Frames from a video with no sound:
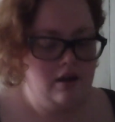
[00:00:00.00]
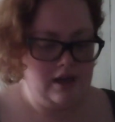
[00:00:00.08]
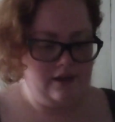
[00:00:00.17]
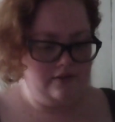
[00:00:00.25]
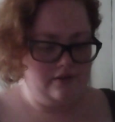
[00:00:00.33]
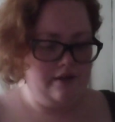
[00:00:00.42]

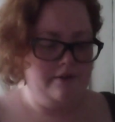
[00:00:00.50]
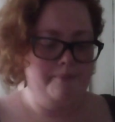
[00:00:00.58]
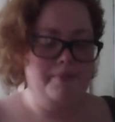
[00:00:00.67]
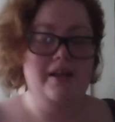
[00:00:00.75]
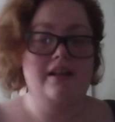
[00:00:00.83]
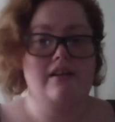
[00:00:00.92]
Okay, uh,
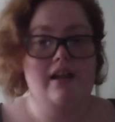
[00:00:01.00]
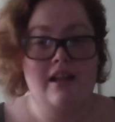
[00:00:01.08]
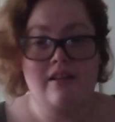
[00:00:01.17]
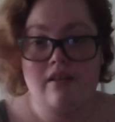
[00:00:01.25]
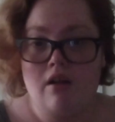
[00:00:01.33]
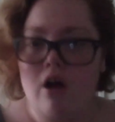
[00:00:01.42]
but
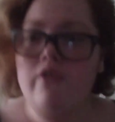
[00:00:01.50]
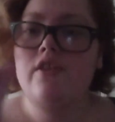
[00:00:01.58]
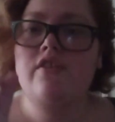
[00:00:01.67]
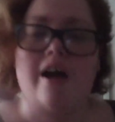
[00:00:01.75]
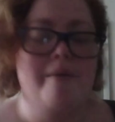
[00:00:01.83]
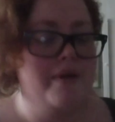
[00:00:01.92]
and on
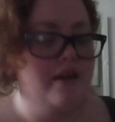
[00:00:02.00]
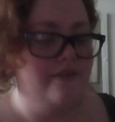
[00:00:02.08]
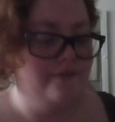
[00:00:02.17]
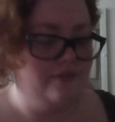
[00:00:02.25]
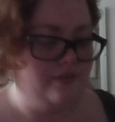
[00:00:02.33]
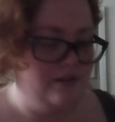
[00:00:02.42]
the topic
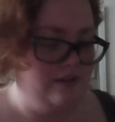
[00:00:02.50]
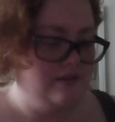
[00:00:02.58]
of